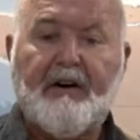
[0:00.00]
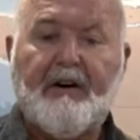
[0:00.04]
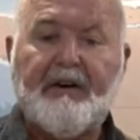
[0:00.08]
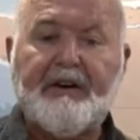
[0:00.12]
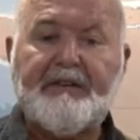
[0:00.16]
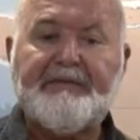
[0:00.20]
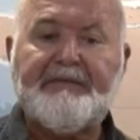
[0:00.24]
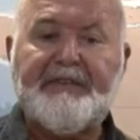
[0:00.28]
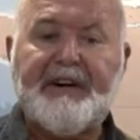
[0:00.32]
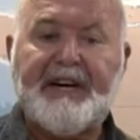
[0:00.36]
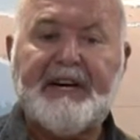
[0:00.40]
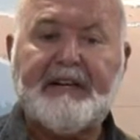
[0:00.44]

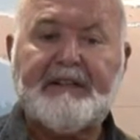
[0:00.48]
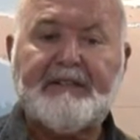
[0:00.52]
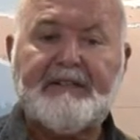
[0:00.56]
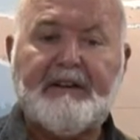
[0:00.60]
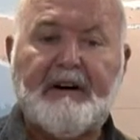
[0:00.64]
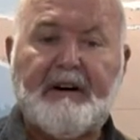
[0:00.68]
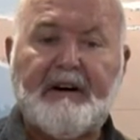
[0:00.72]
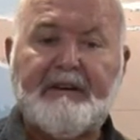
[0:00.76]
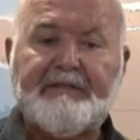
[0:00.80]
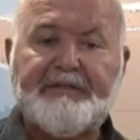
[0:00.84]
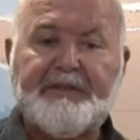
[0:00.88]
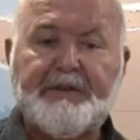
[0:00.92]

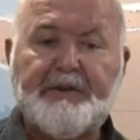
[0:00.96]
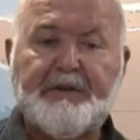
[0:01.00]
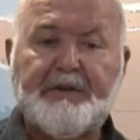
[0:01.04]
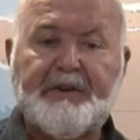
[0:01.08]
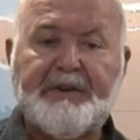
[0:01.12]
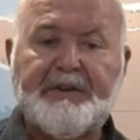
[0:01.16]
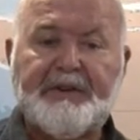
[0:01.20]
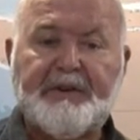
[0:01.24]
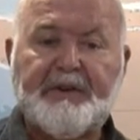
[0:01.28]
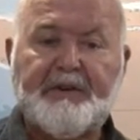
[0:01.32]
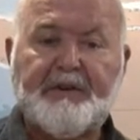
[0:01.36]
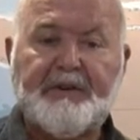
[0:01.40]
artifacts
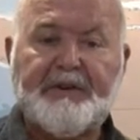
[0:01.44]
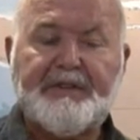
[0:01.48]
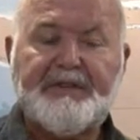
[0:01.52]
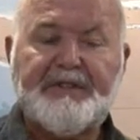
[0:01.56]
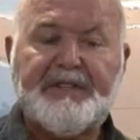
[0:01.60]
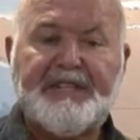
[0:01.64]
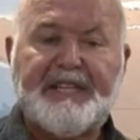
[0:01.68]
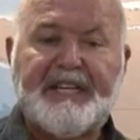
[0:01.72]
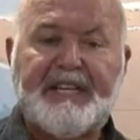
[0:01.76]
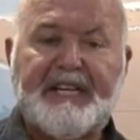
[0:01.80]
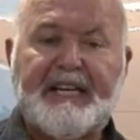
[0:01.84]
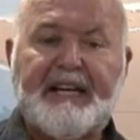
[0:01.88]
offshore in the North
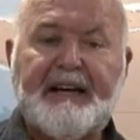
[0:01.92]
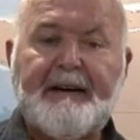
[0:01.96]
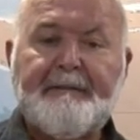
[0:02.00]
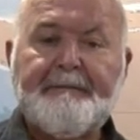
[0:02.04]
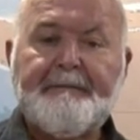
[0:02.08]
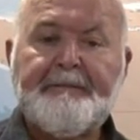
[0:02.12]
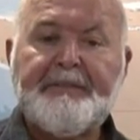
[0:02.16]
Sea.